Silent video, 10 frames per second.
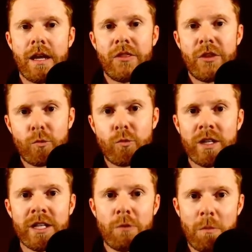They're
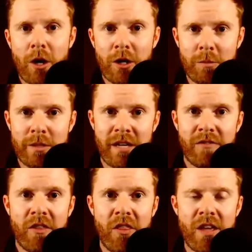really remarkably
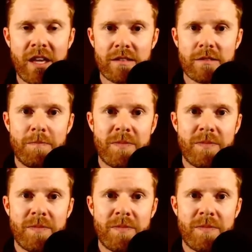different things,